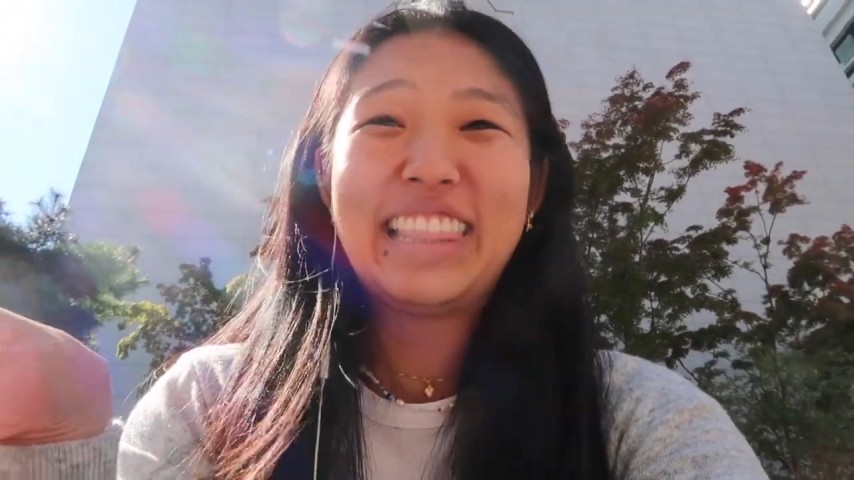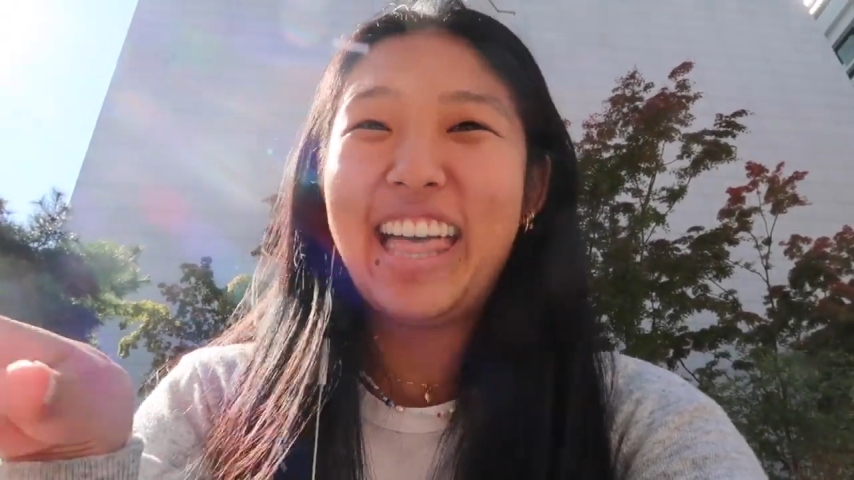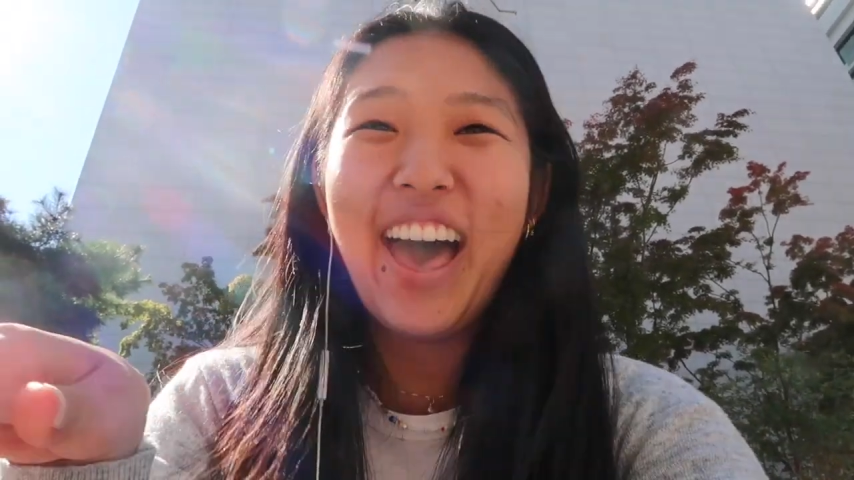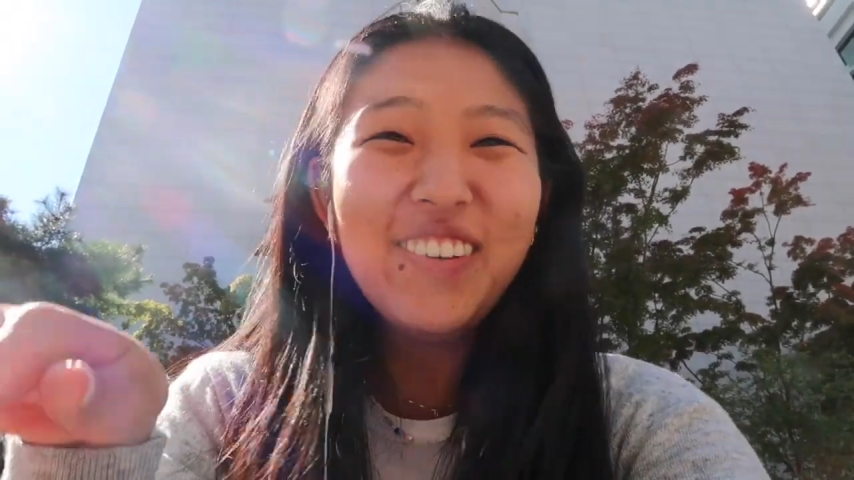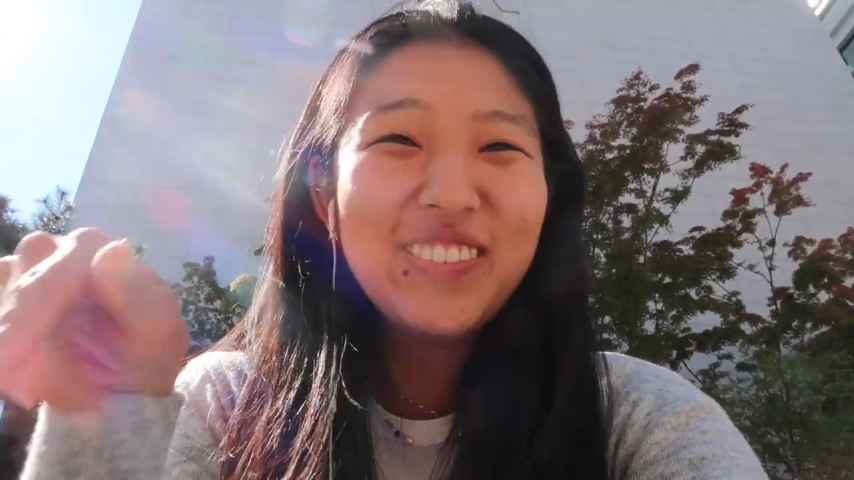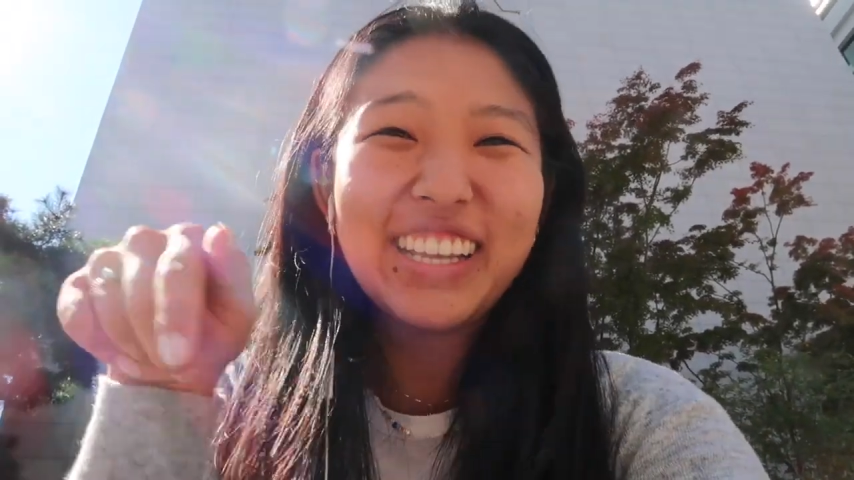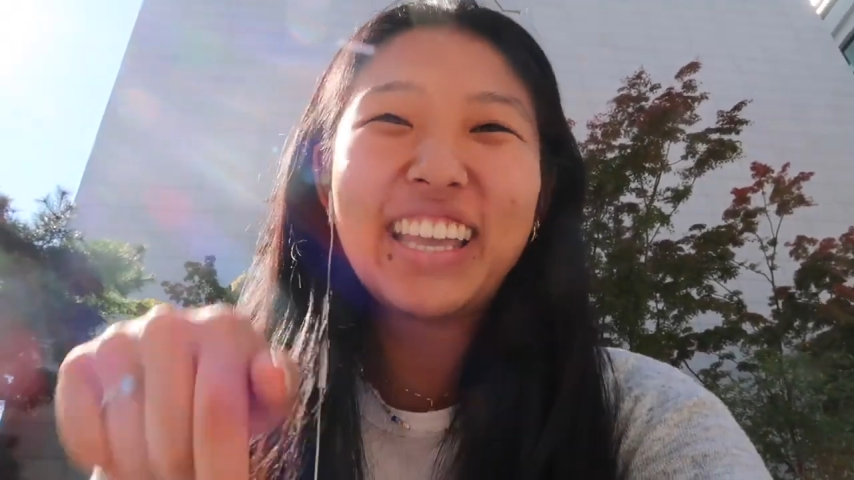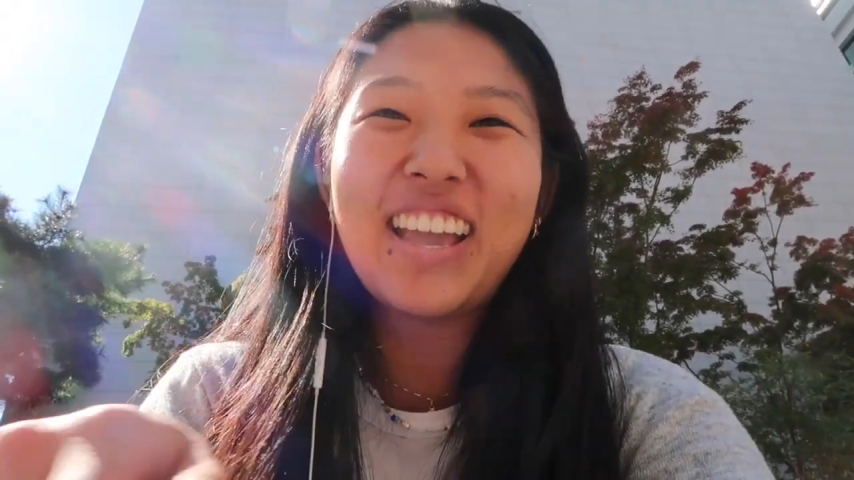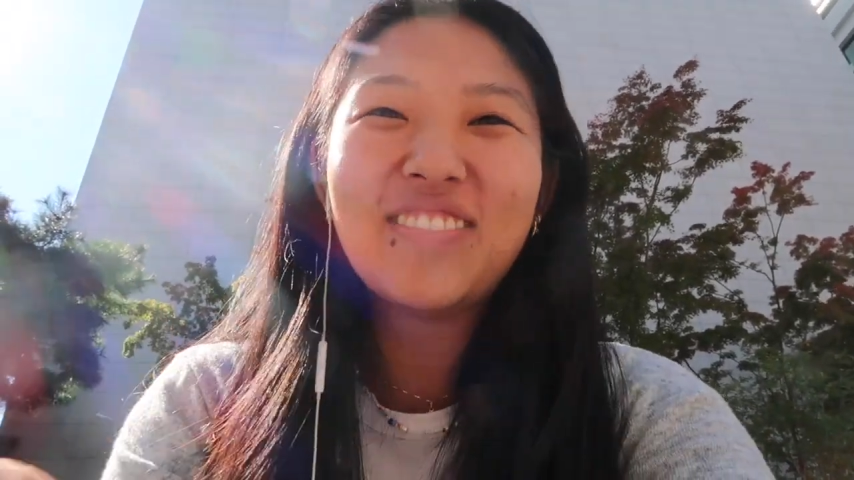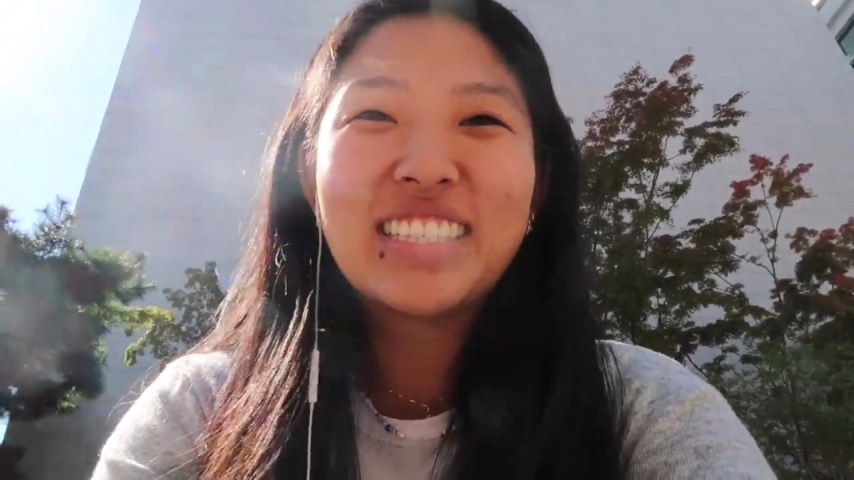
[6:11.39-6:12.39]
left and
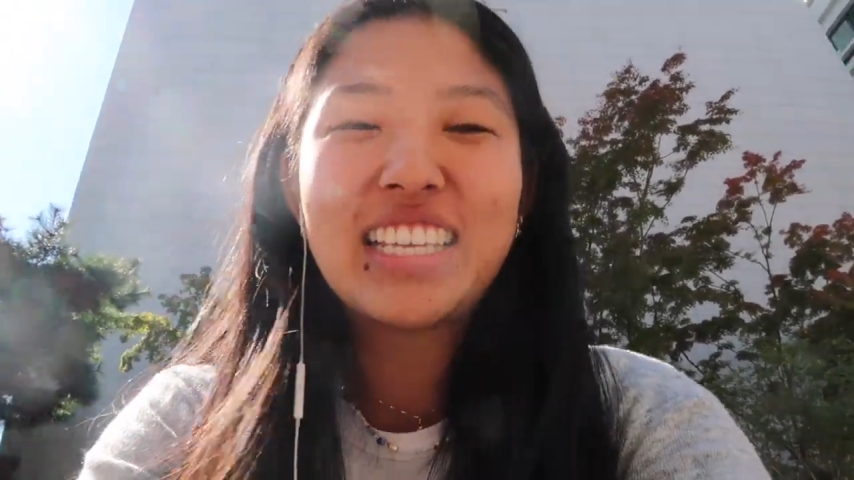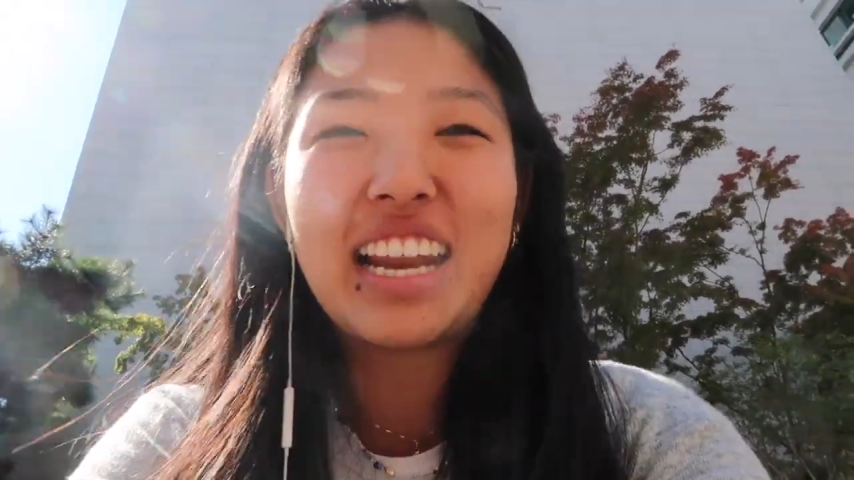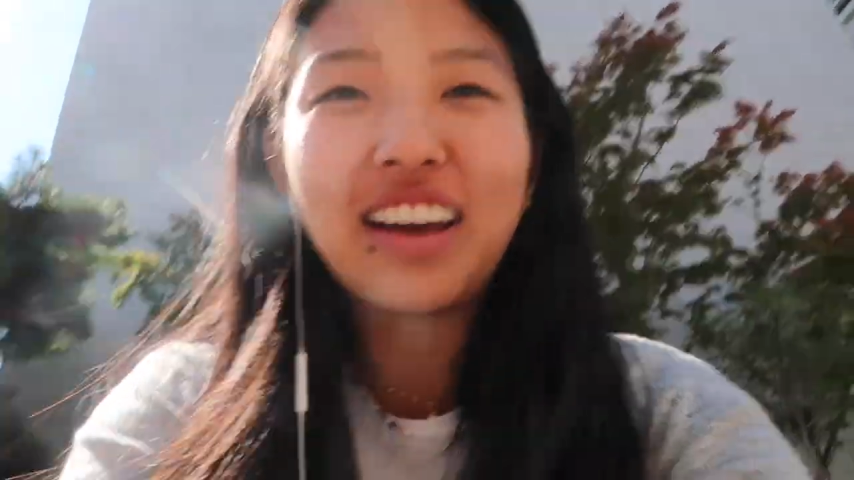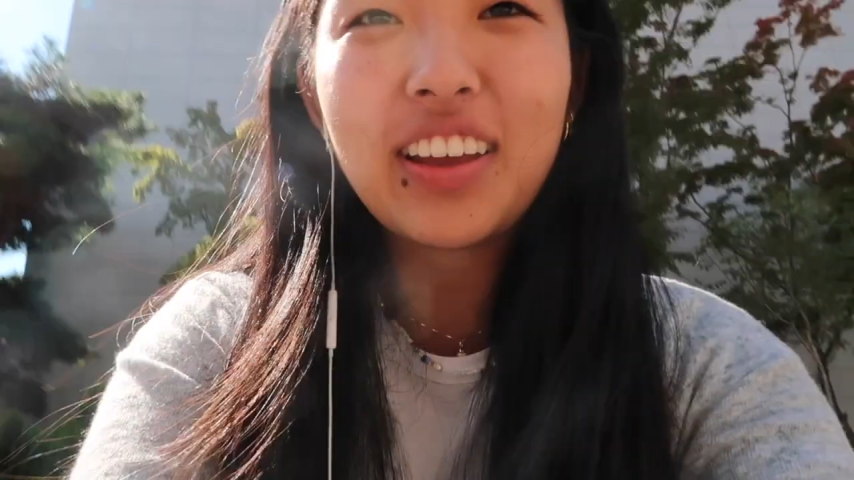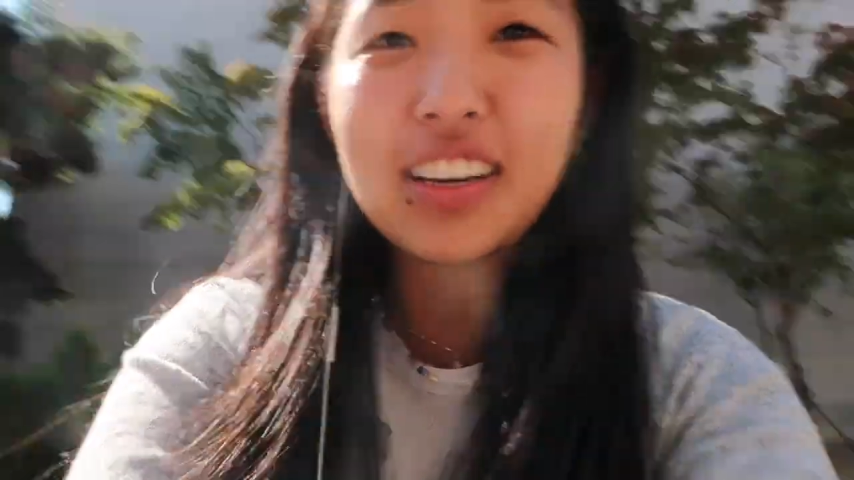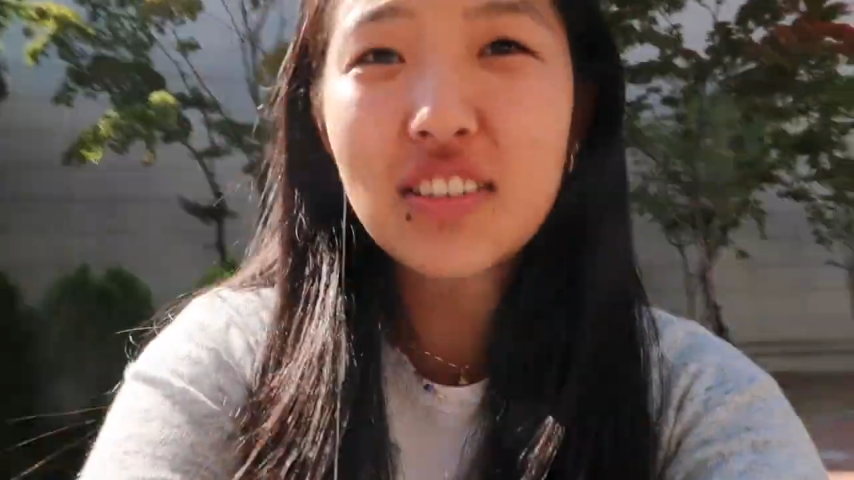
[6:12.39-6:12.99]
came and sat out here.